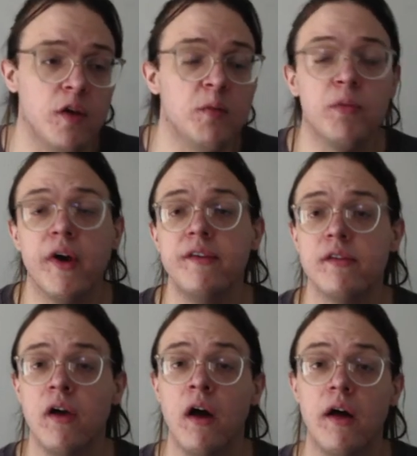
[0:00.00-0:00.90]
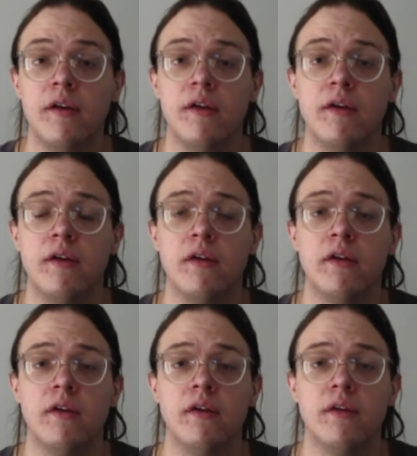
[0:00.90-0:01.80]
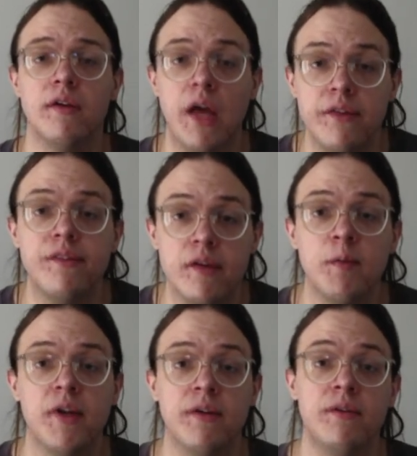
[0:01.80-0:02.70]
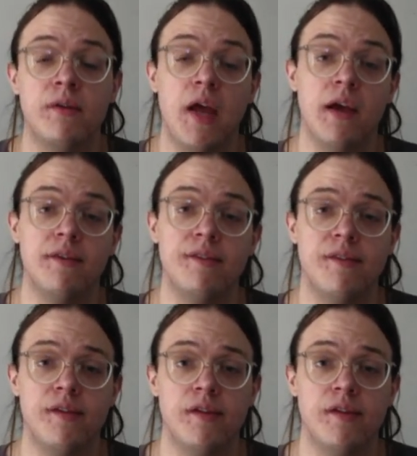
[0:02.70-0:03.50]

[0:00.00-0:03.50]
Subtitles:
Embrace God, and see what He'll do next.